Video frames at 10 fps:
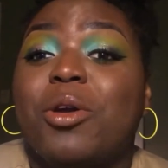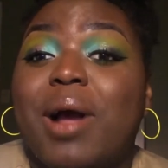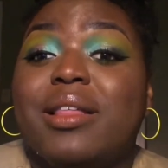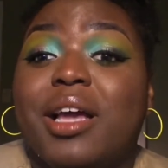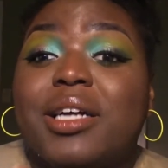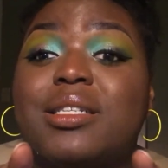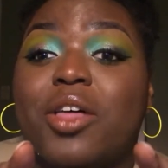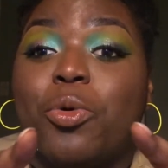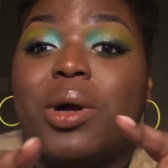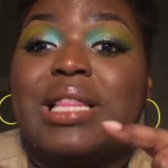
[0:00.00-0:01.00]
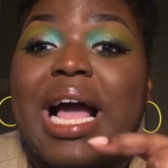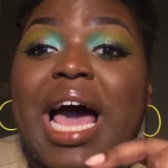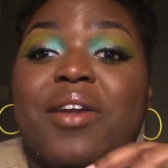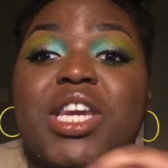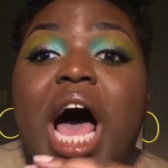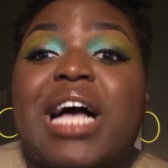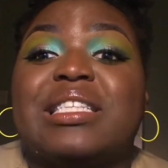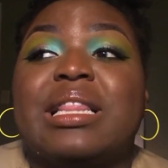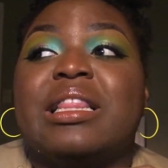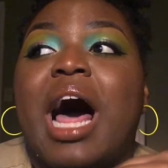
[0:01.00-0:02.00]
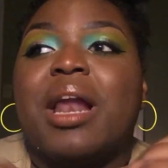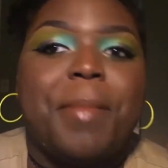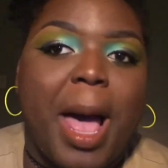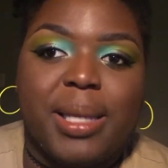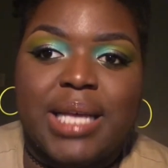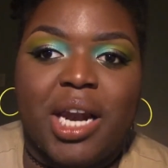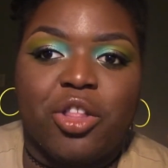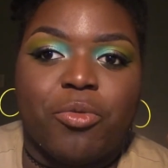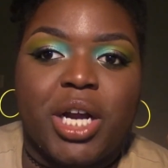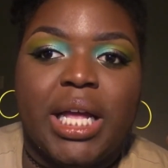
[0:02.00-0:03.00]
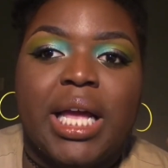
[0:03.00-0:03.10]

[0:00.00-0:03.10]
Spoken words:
right there is another one that kind of knocks a lot of palettes out of the running.